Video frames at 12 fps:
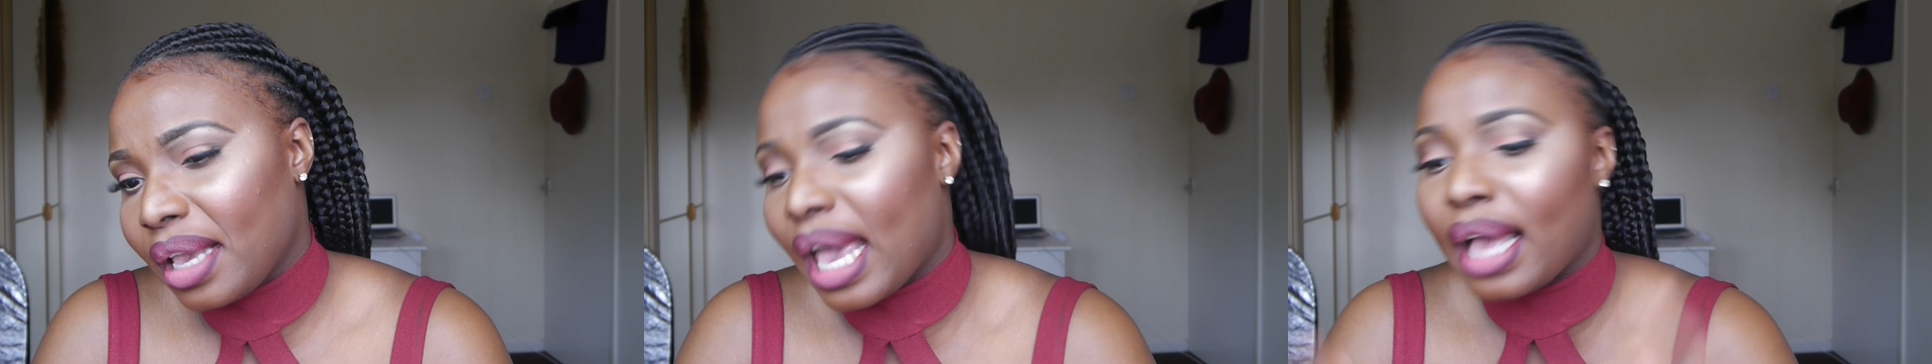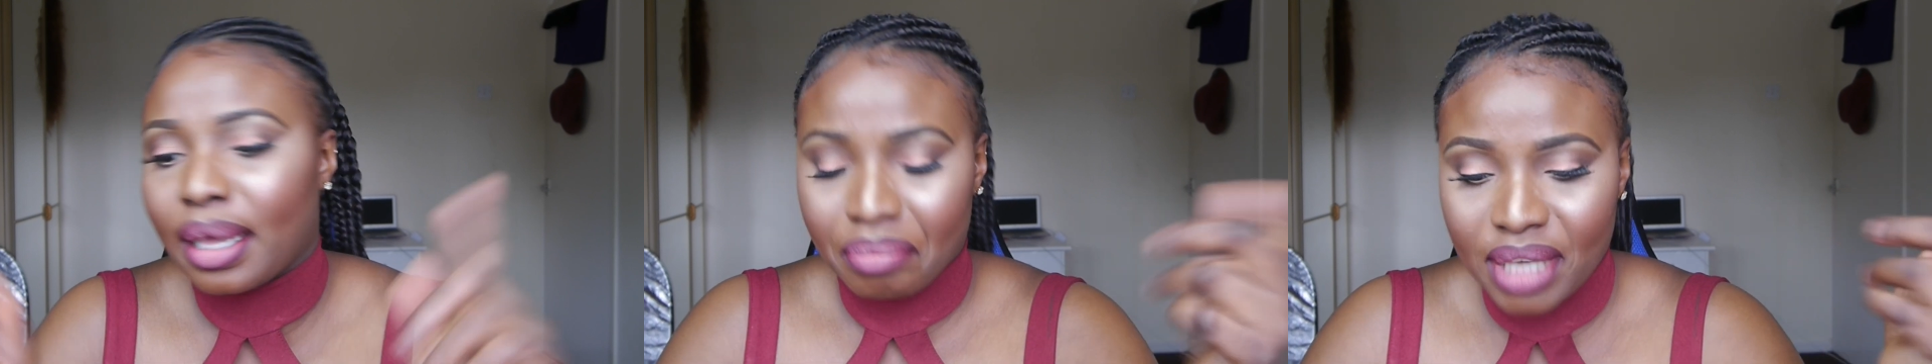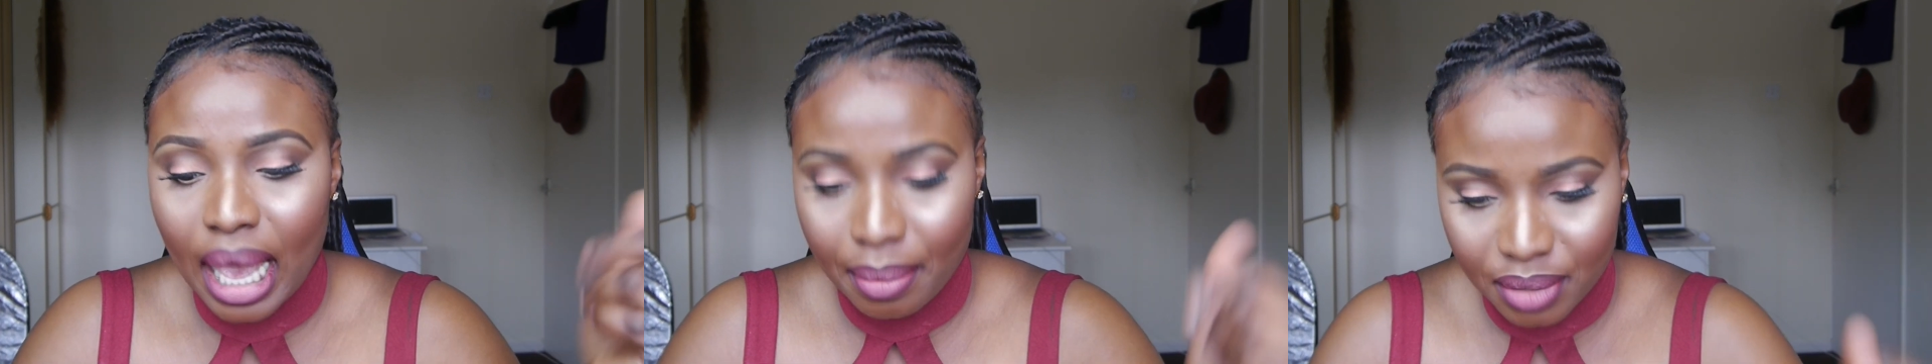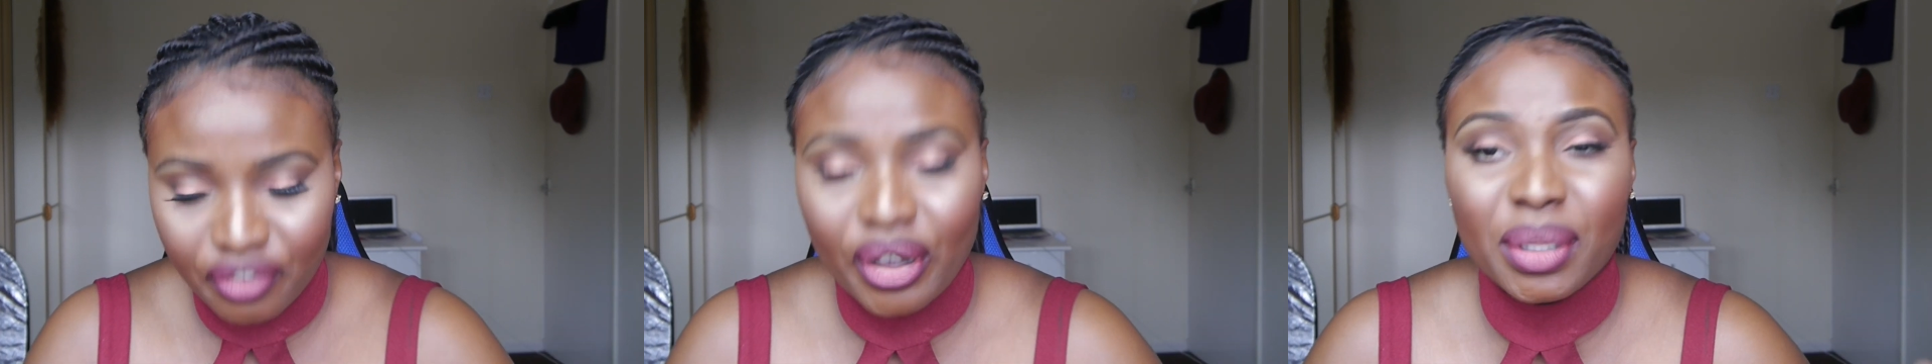Yeah,
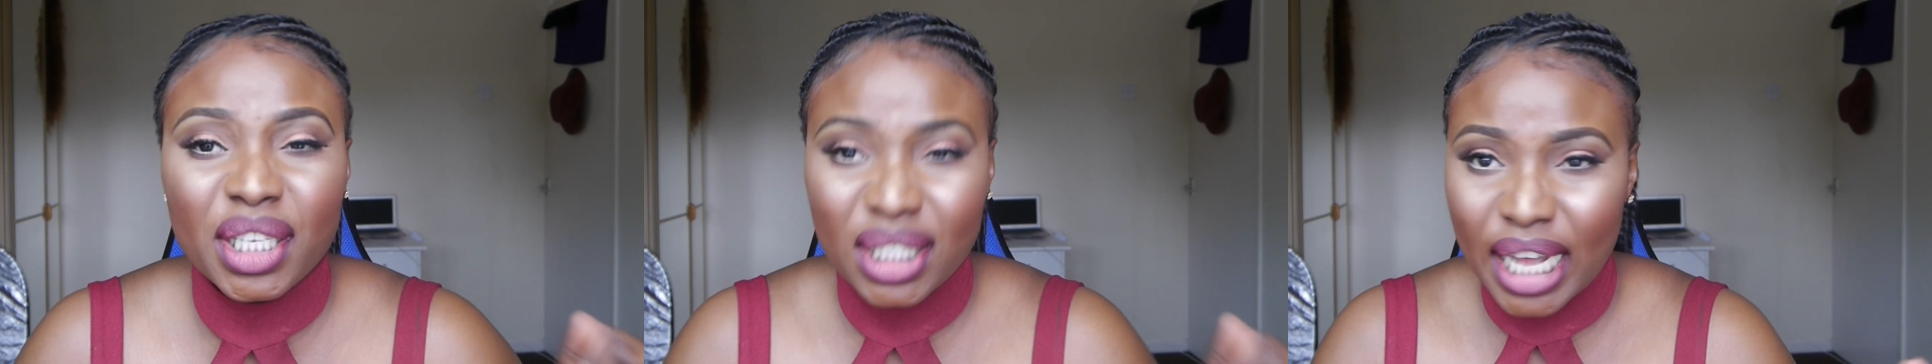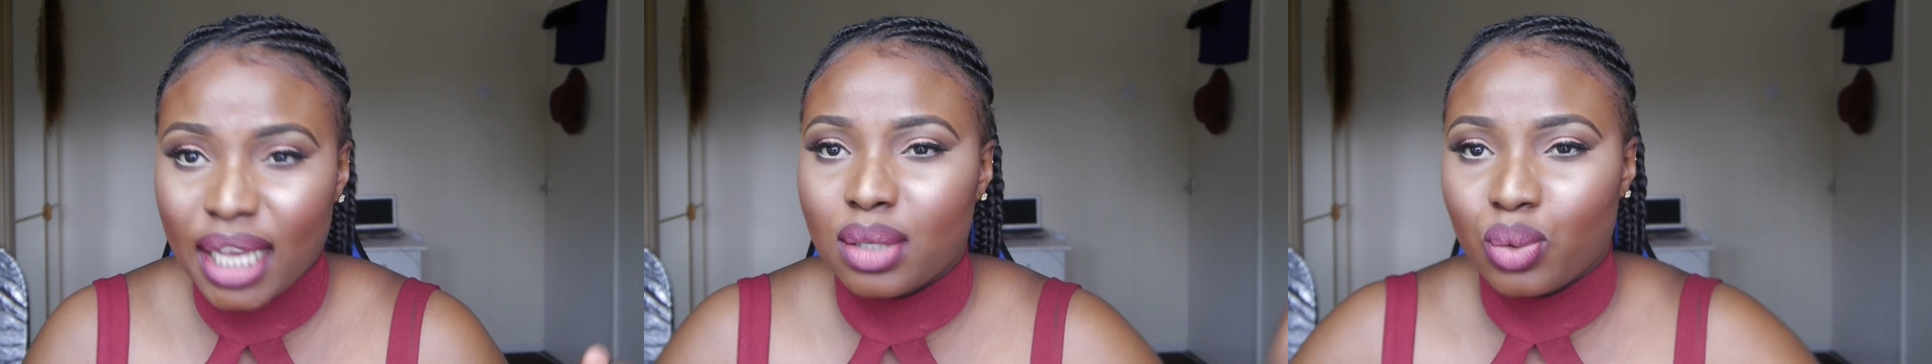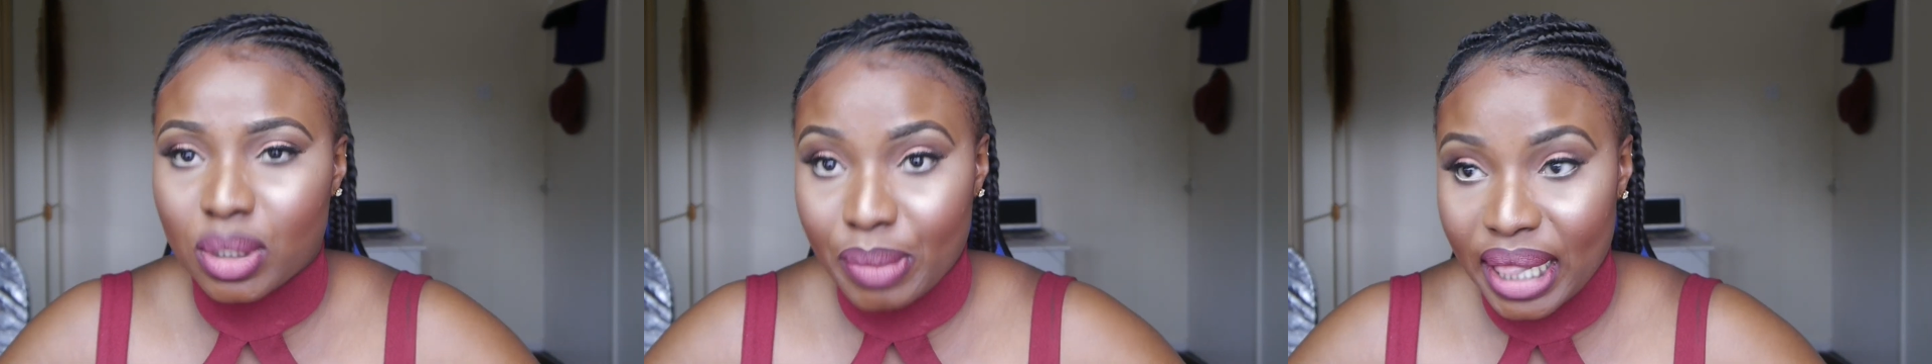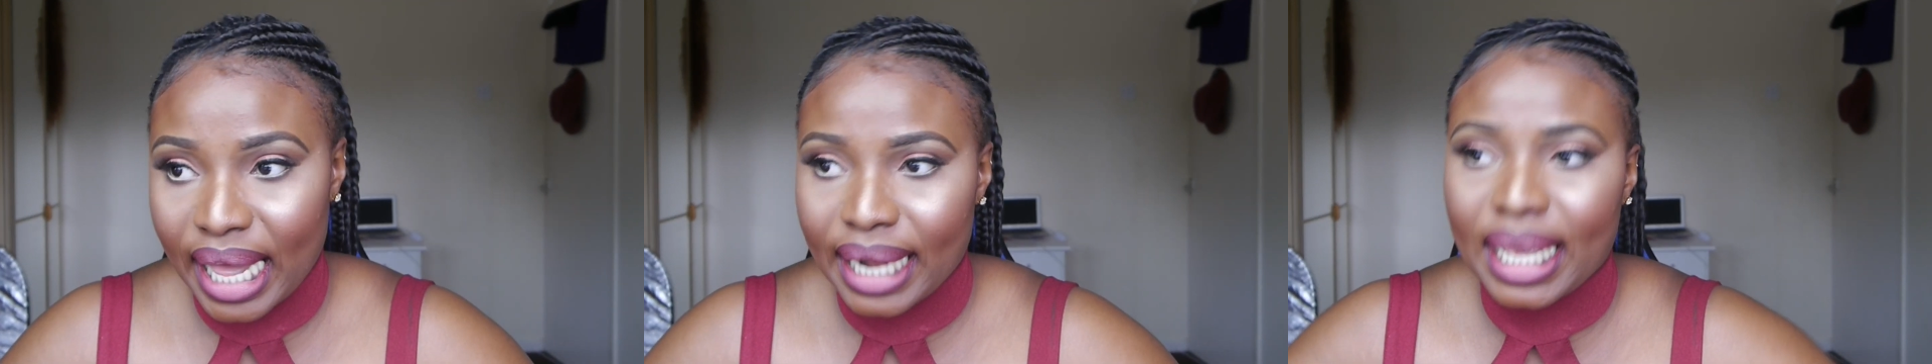the foundation I used was
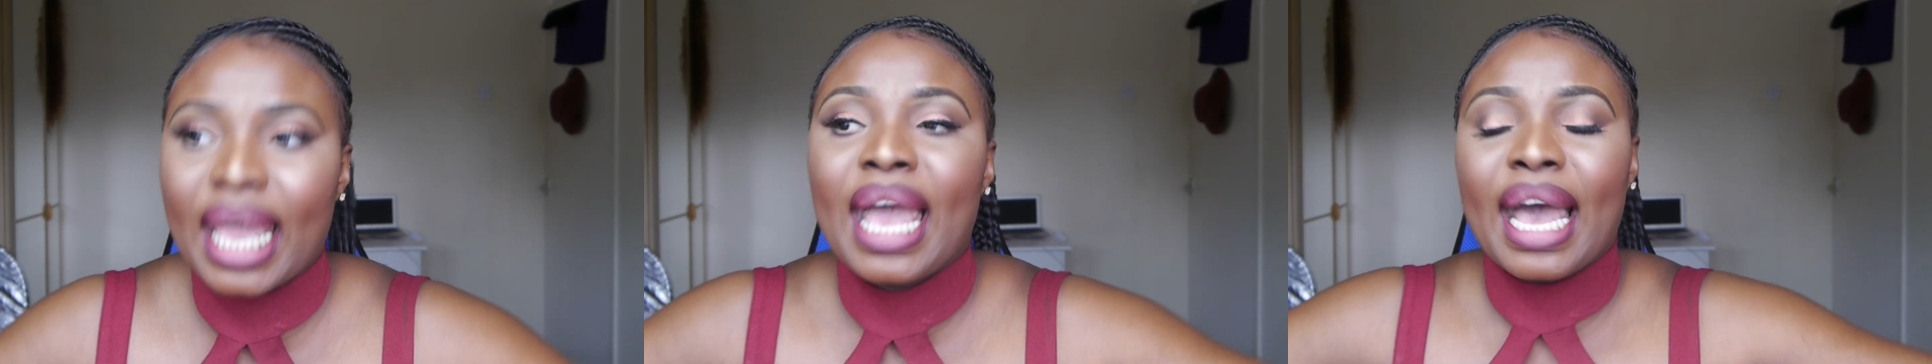Milani,